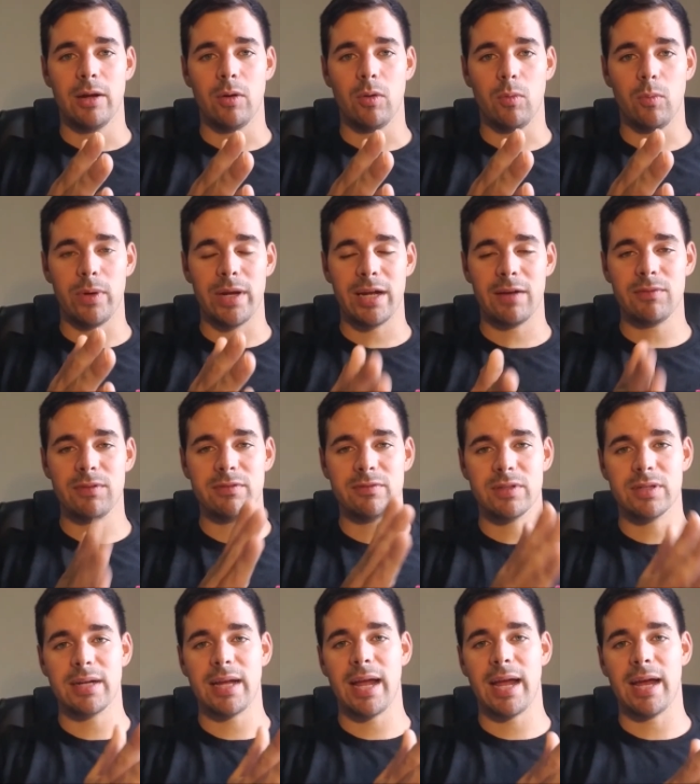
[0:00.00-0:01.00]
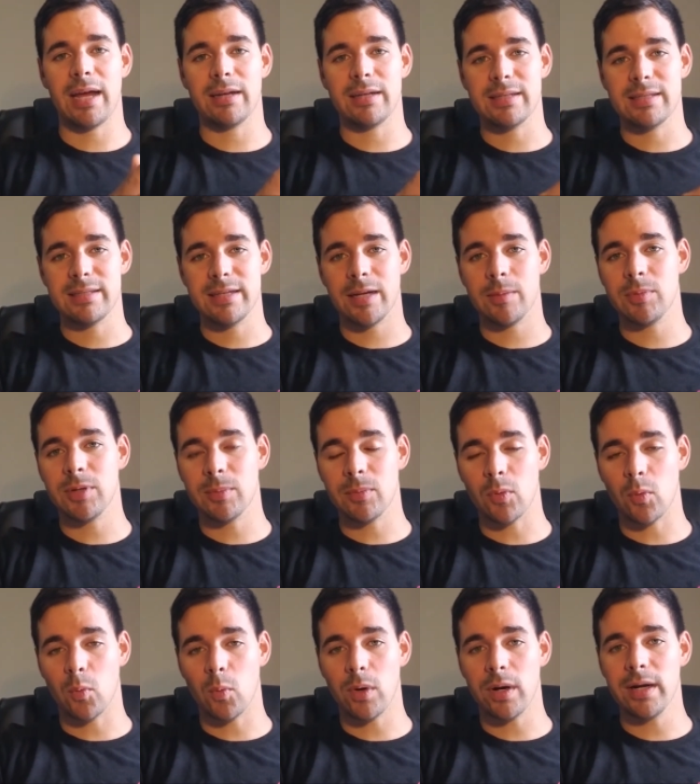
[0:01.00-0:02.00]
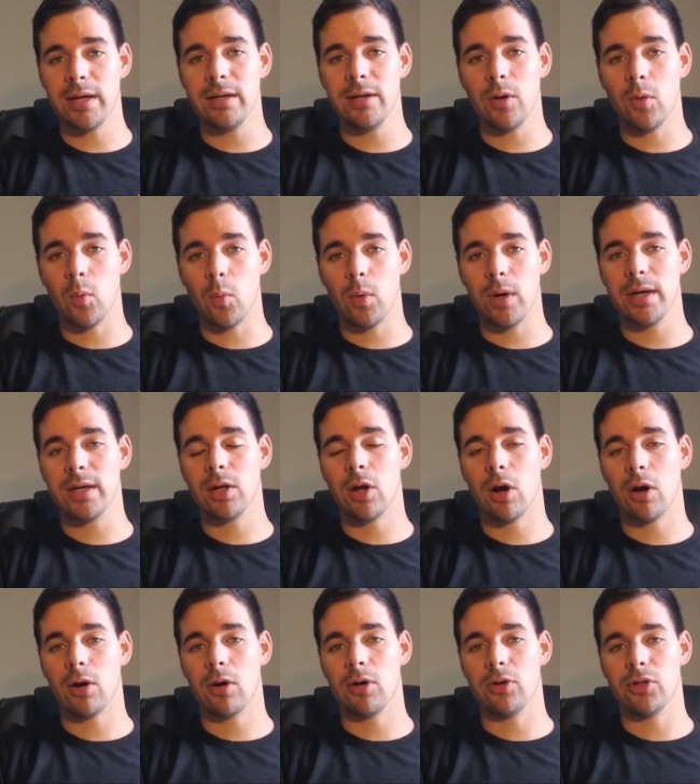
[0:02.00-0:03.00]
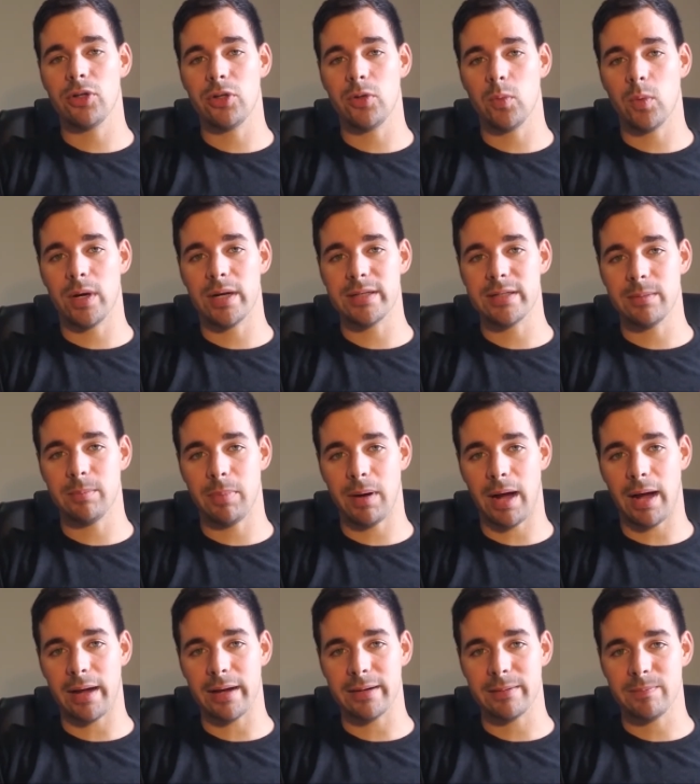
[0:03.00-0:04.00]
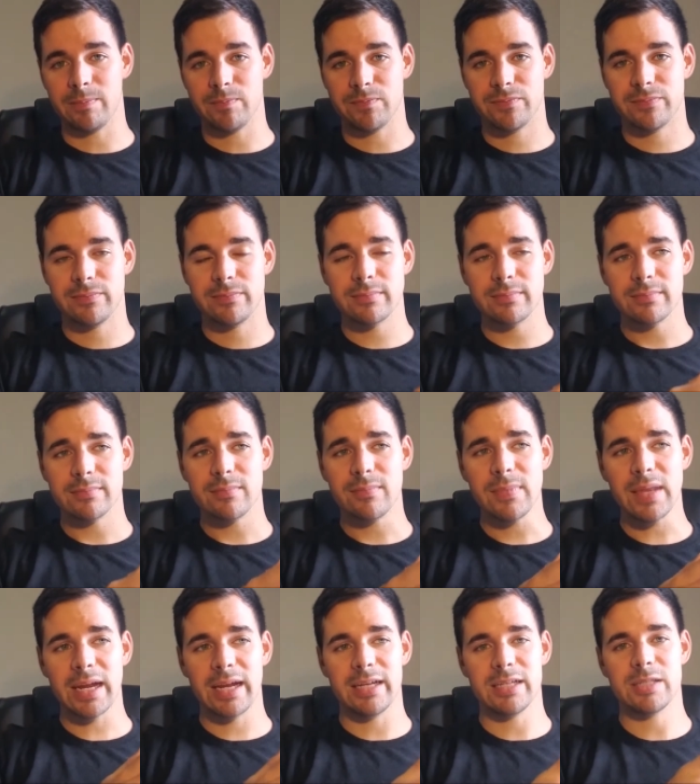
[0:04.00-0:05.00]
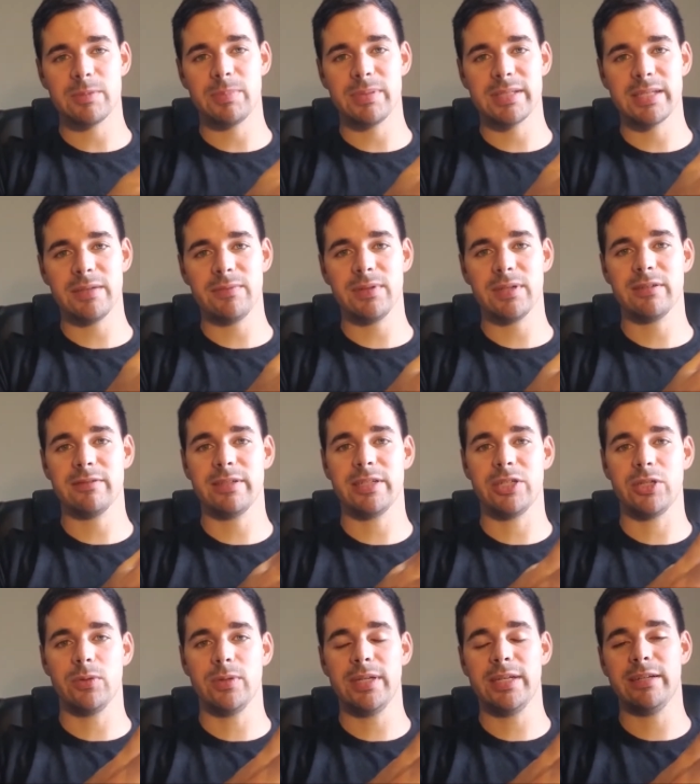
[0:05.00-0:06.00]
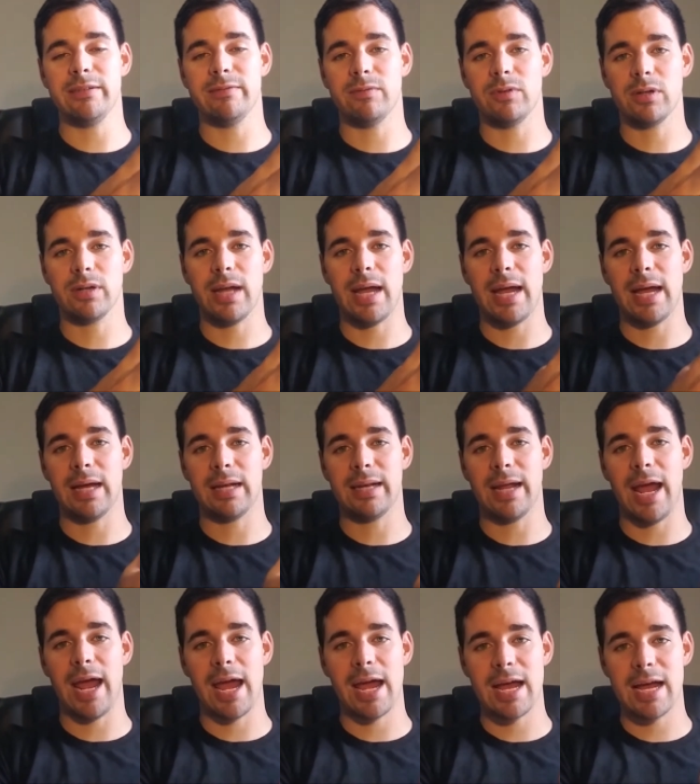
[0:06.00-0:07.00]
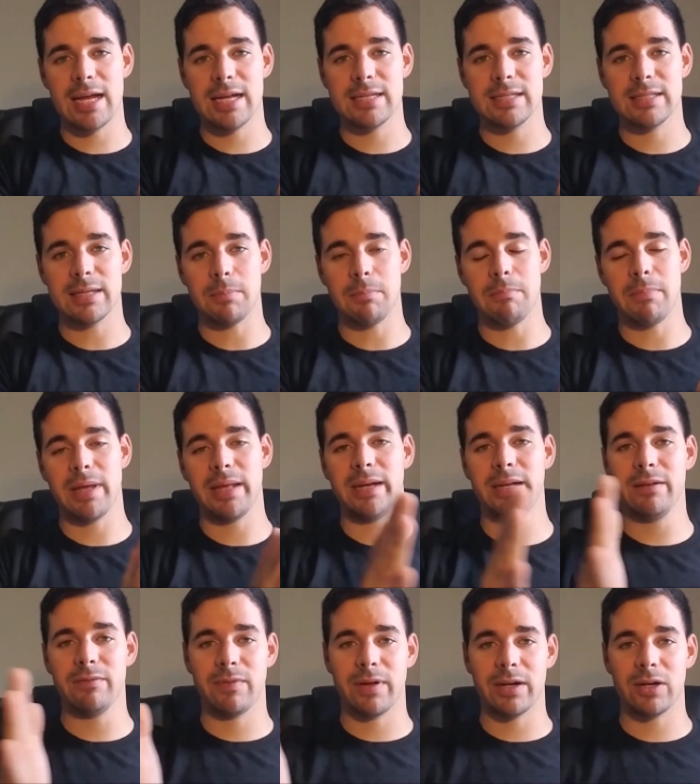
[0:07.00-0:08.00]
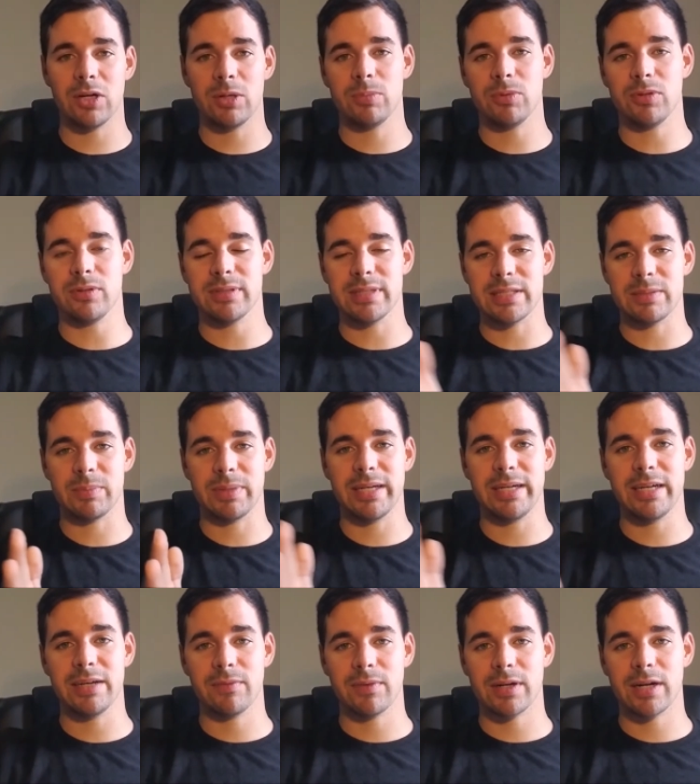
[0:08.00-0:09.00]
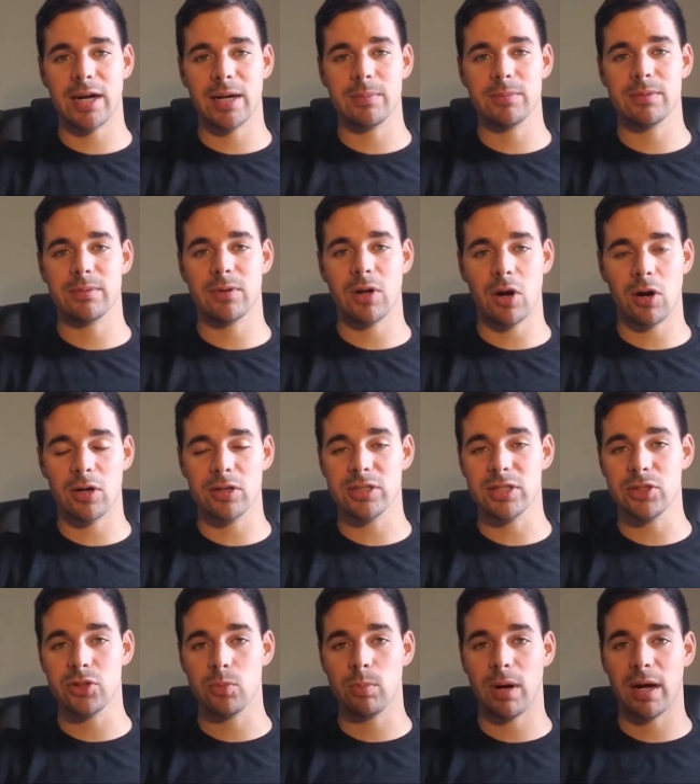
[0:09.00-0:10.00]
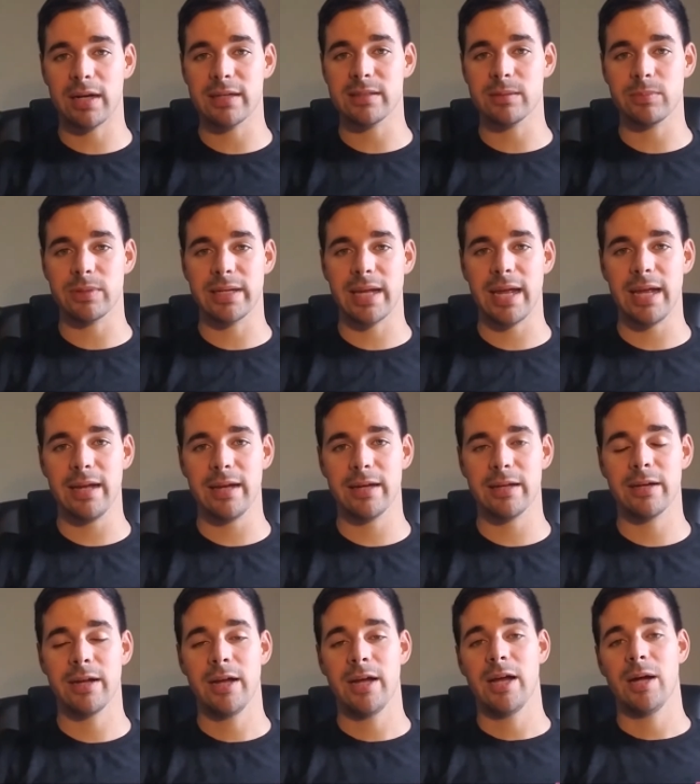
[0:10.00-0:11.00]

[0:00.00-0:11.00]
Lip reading: we have to look at step number one: what car do you want to buy? And specifically, you need to look at as many variables, as many different types of cars as you possibly can